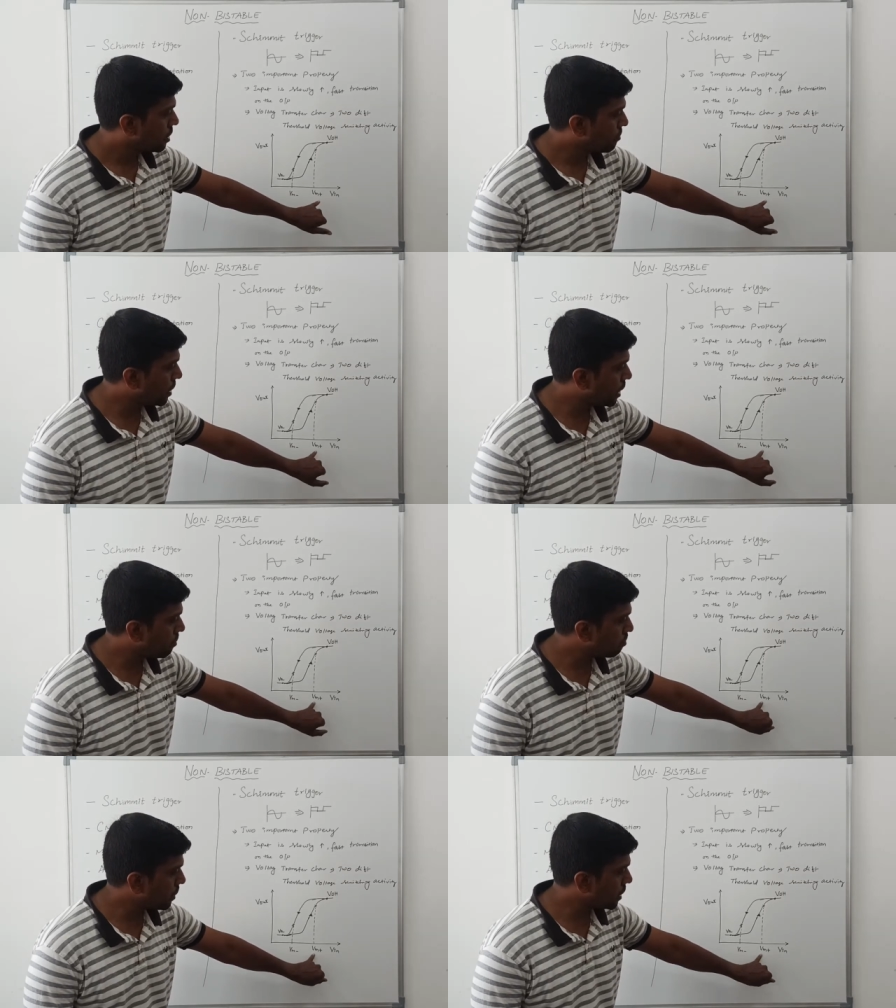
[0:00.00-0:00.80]

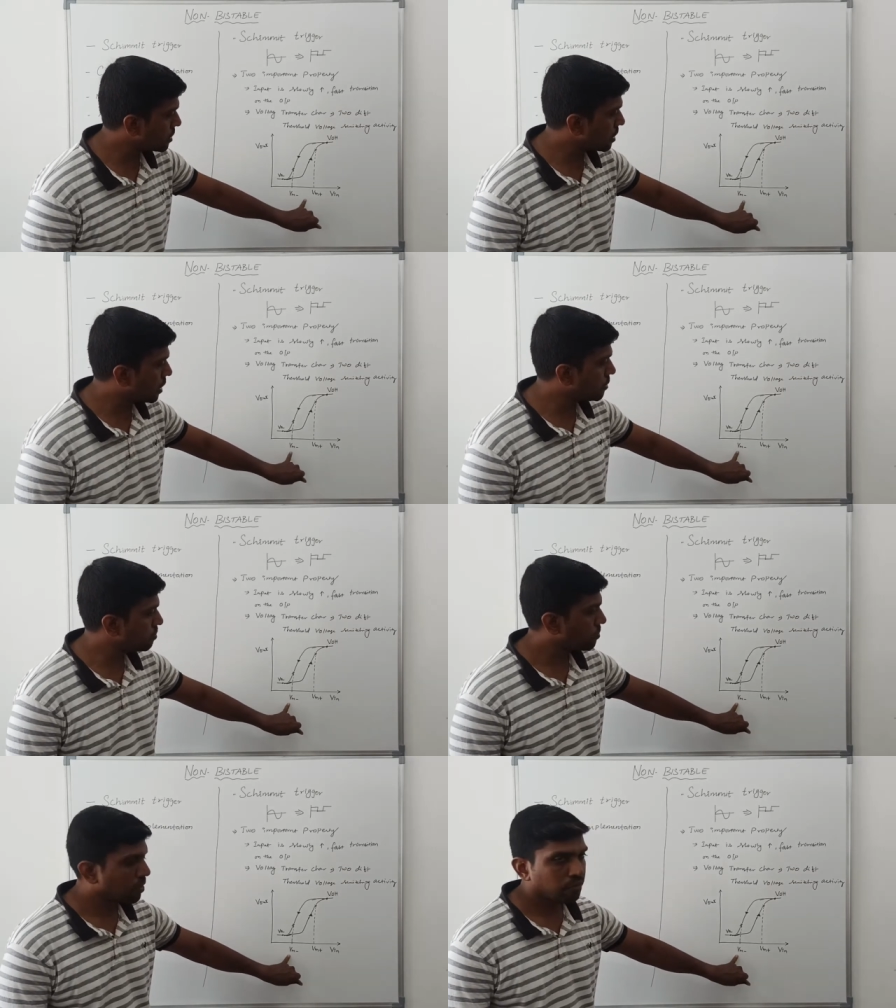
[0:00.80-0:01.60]
Vm plus
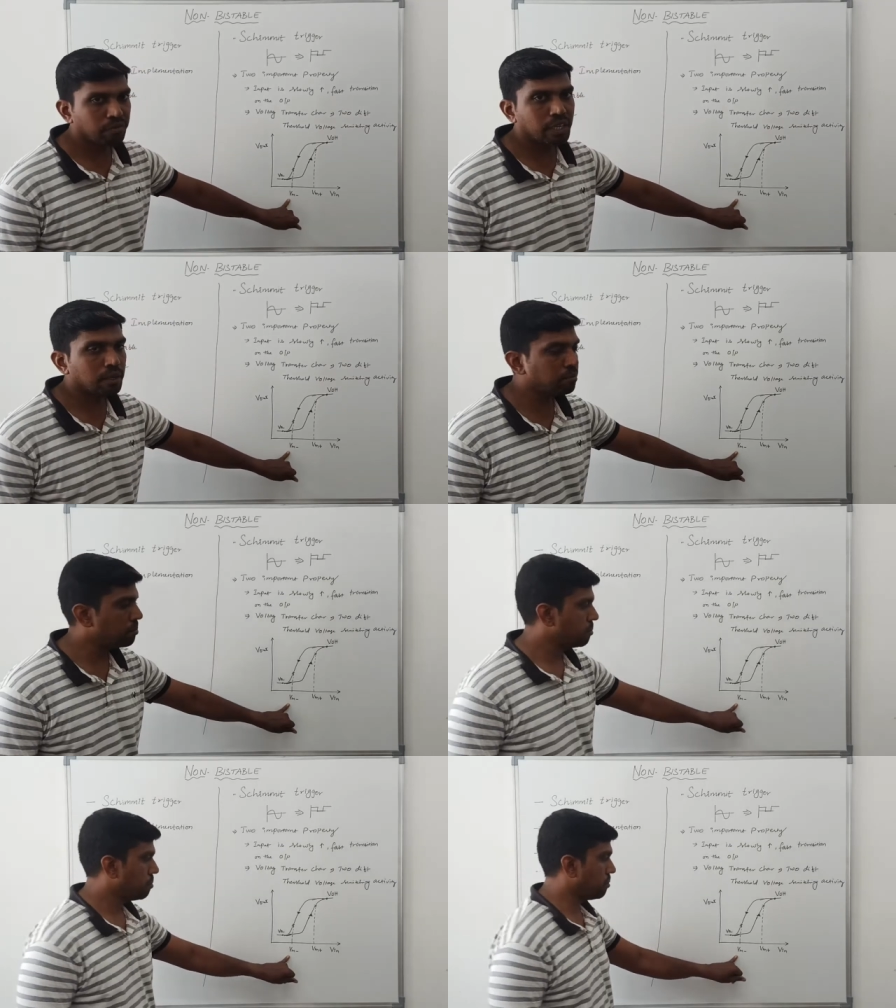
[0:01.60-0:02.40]
and
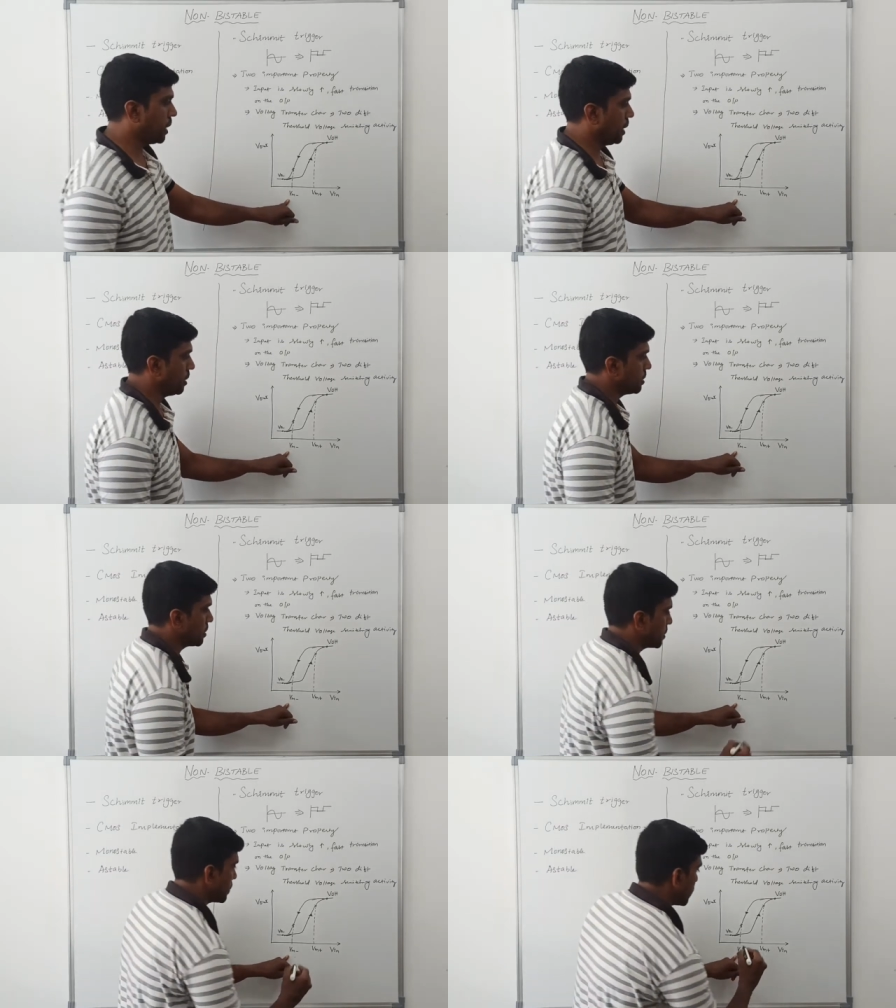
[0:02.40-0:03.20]
Vm minus.